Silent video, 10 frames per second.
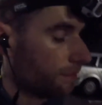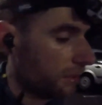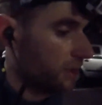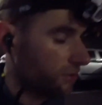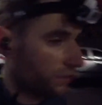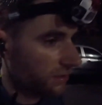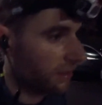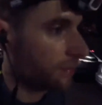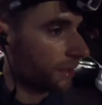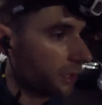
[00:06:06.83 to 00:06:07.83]
My nutrition
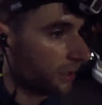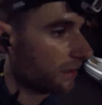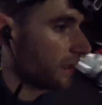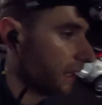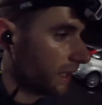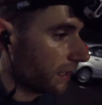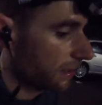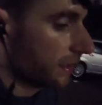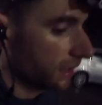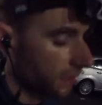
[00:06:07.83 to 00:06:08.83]
hasn't been good today. I
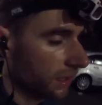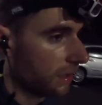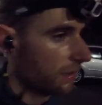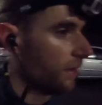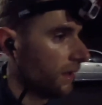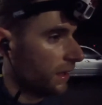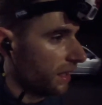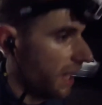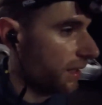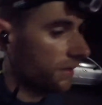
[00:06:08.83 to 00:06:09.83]
didn't eat
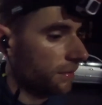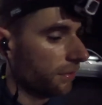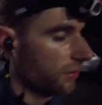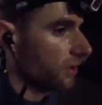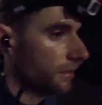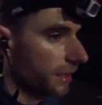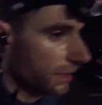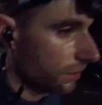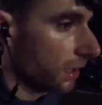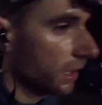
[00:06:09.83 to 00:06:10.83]
anything before coming out.